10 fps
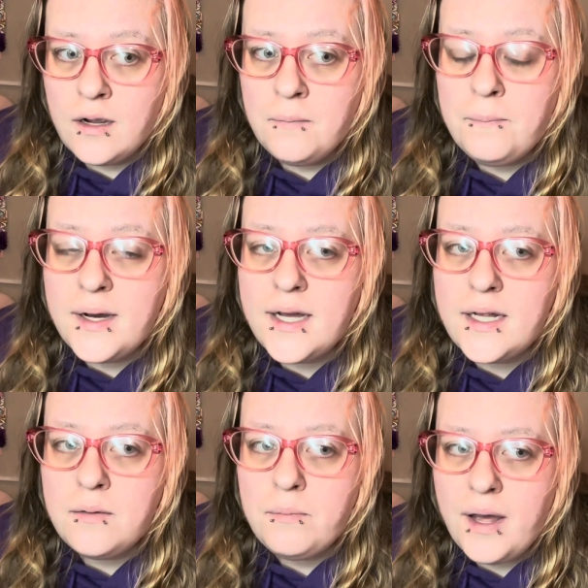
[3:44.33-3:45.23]

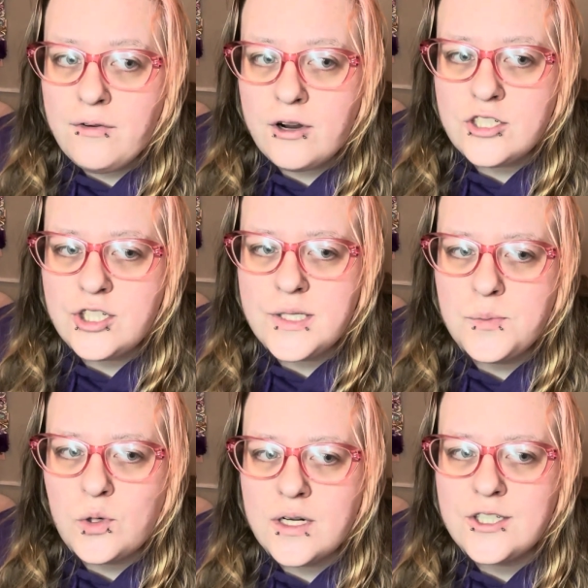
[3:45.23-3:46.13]
But pet regression is
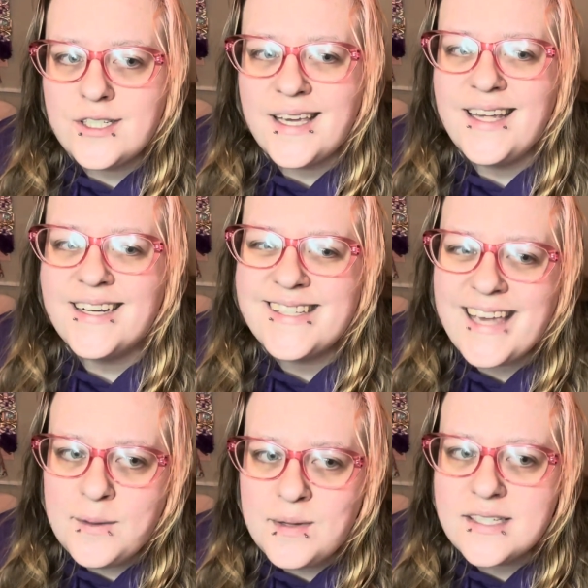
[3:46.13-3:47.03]
more just like an
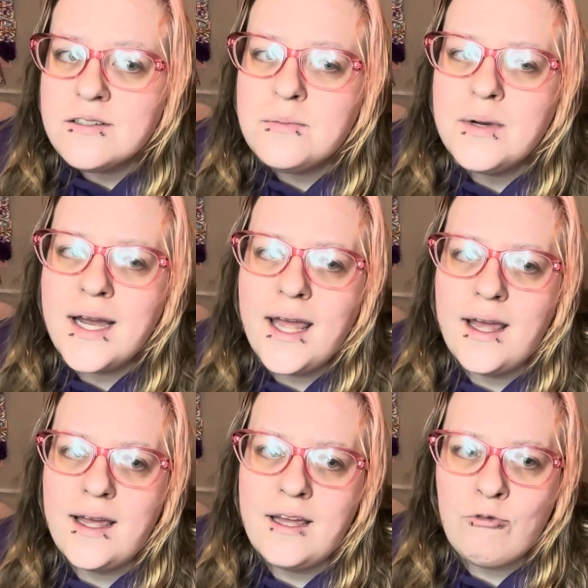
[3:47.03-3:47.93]
escapism,
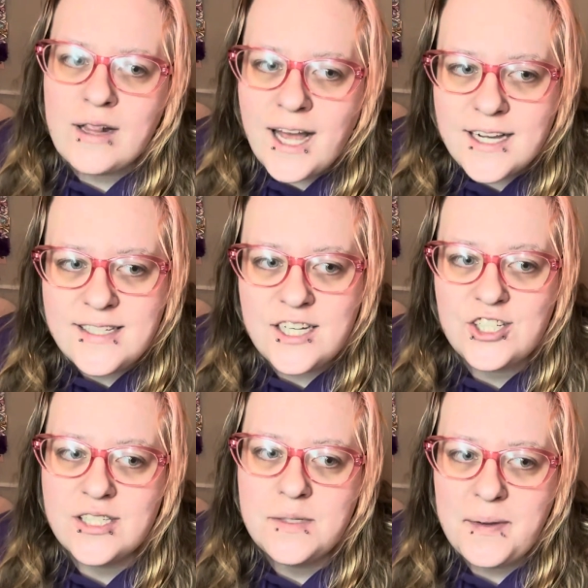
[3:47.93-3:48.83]
a
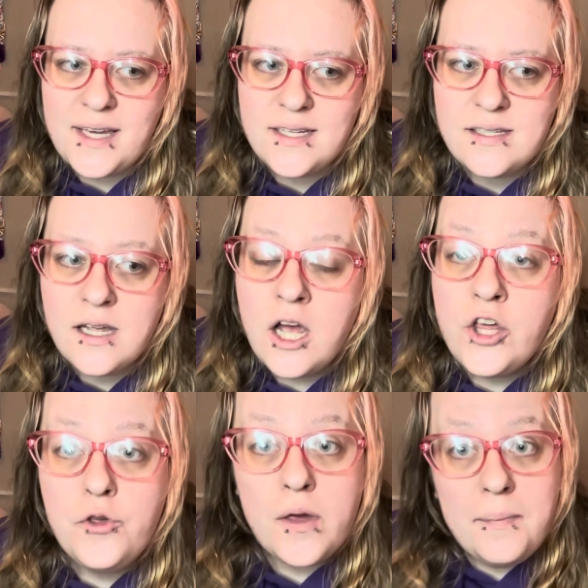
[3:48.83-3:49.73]
relaxation space.
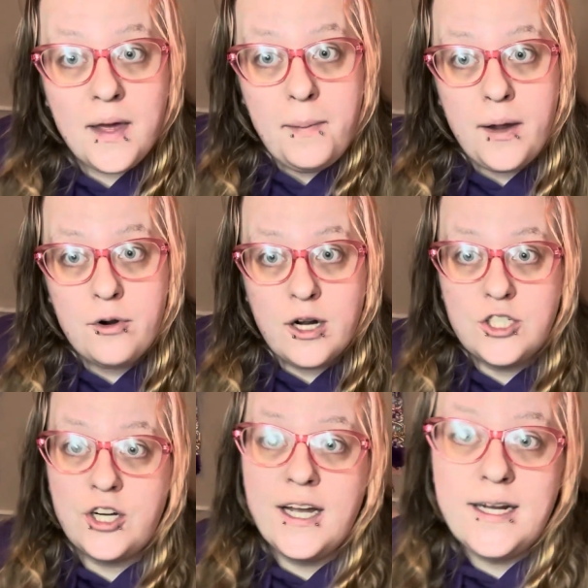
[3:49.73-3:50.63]
You can be a pet
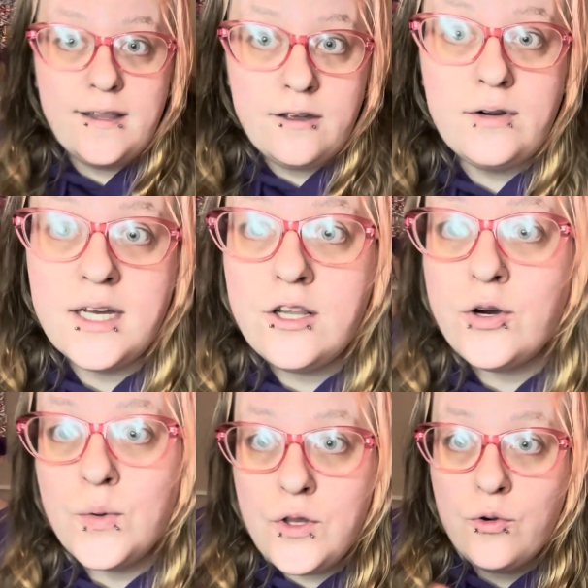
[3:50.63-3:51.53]
regressor and a Therian
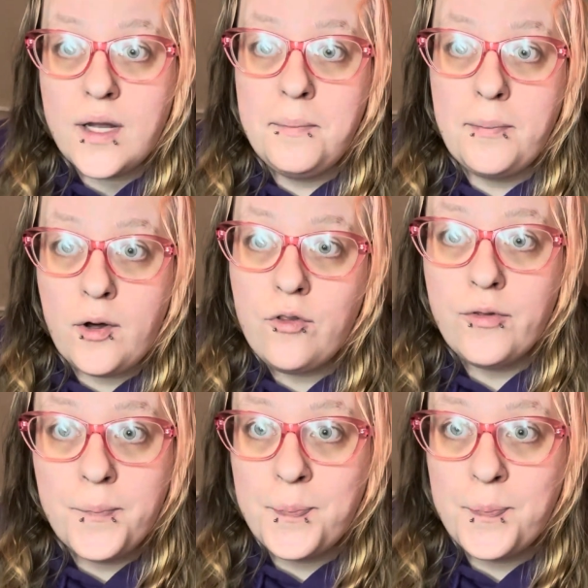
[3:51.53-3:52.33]
though. You can be both.